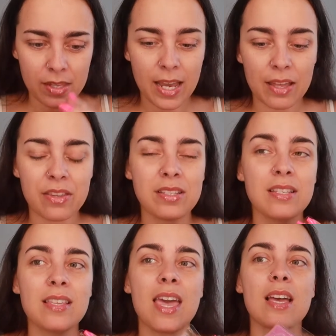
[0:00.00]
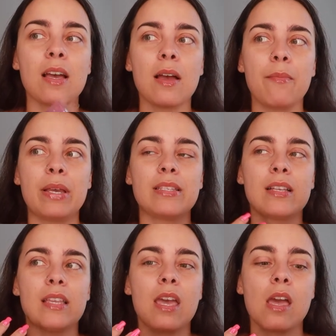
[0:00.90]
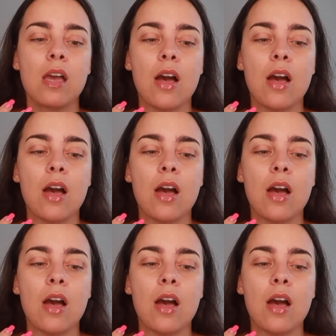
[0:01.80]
Yeah, this is like basically